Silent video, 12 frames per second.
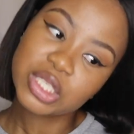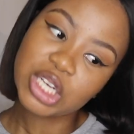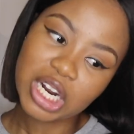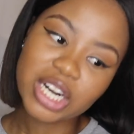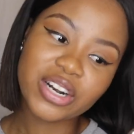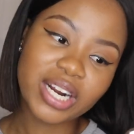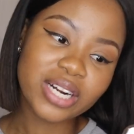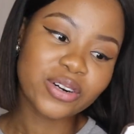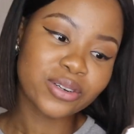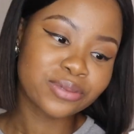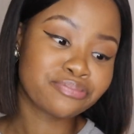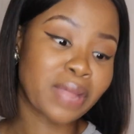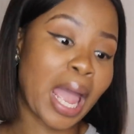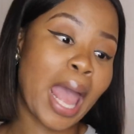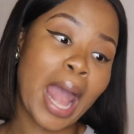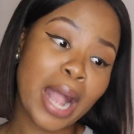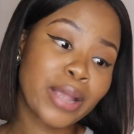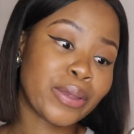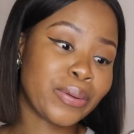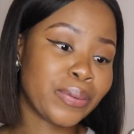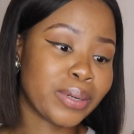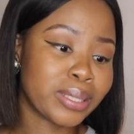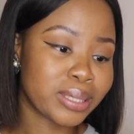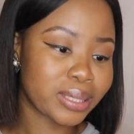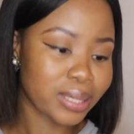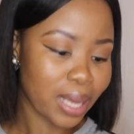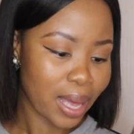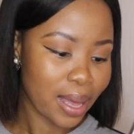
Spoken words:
got it right, girl. Accurate.